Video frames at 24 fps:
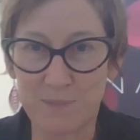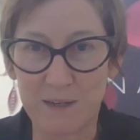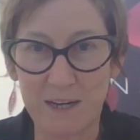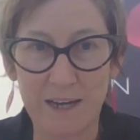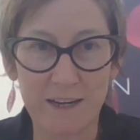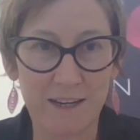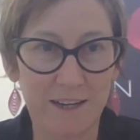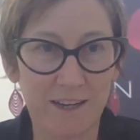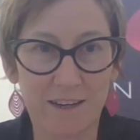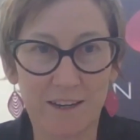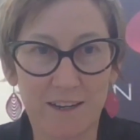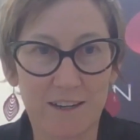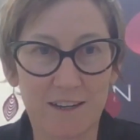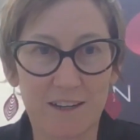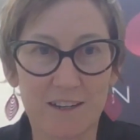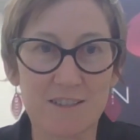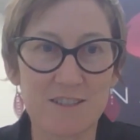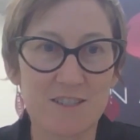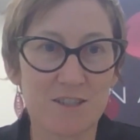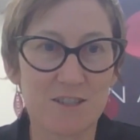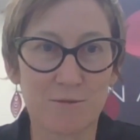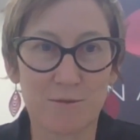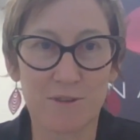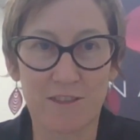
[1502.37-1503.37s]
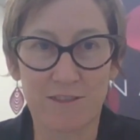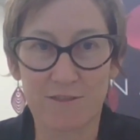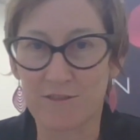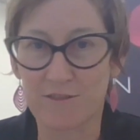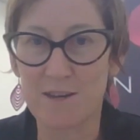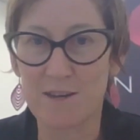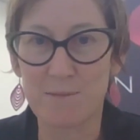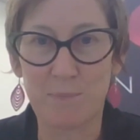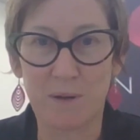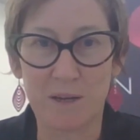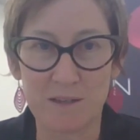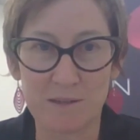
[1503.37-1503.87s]
plugging it into a
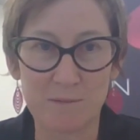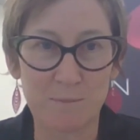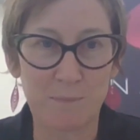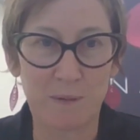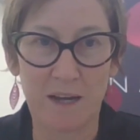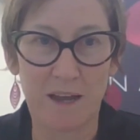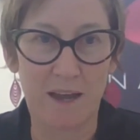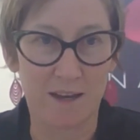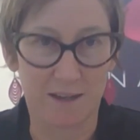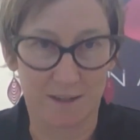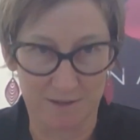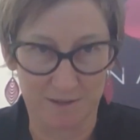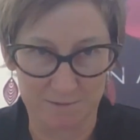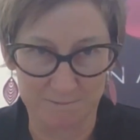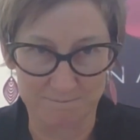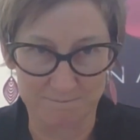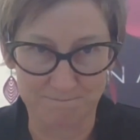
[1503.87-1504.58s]
3-pin plug.